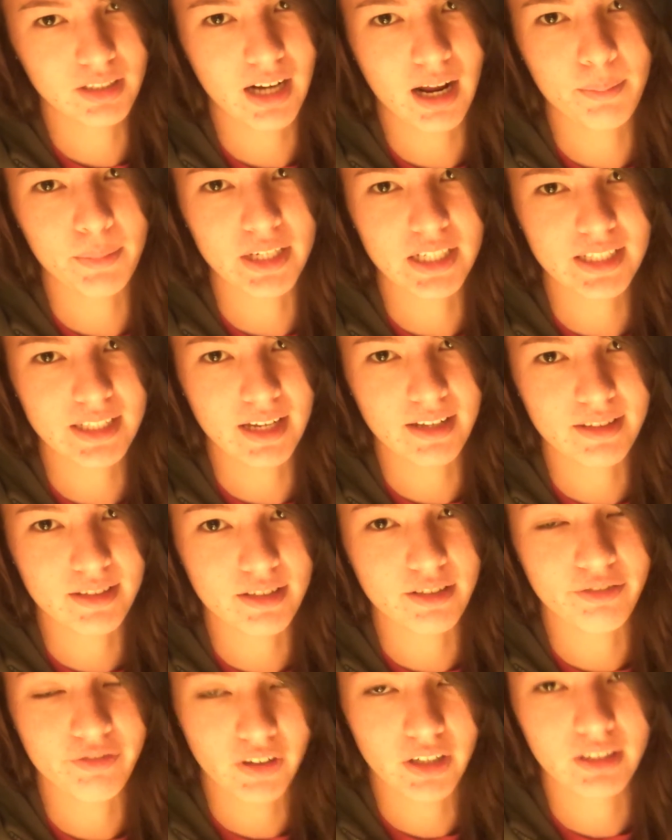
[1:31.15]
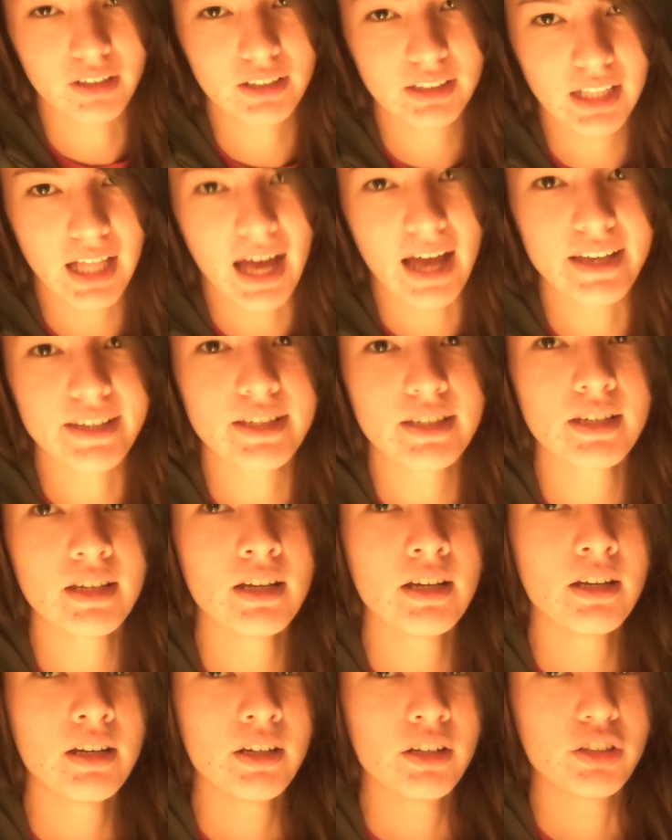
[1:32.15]
not make sense to fund a class
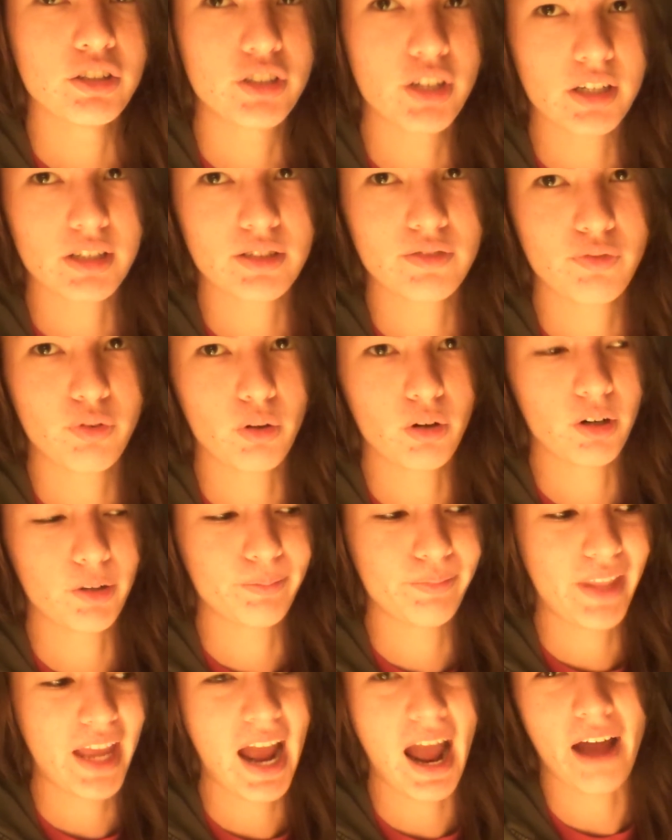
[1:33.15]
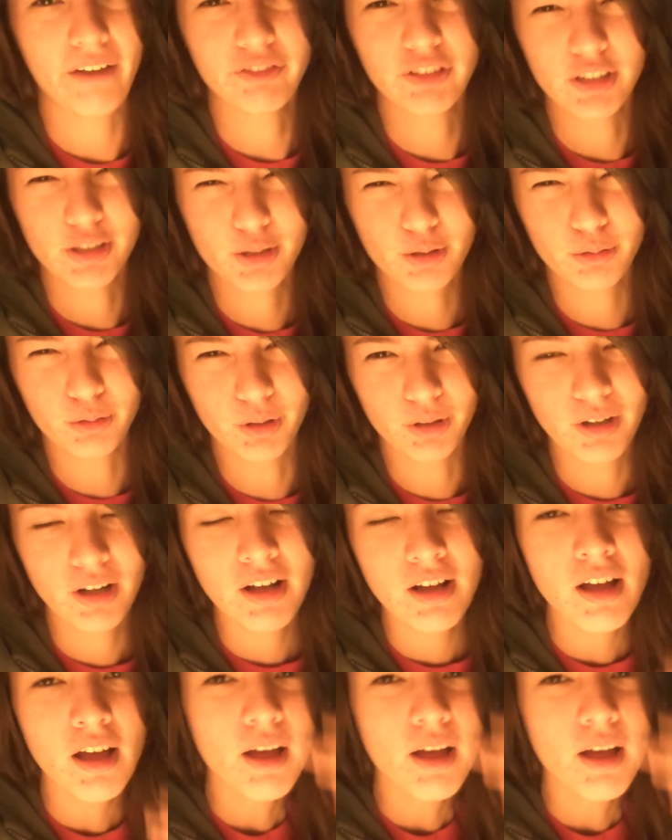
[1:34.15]
just for half the school.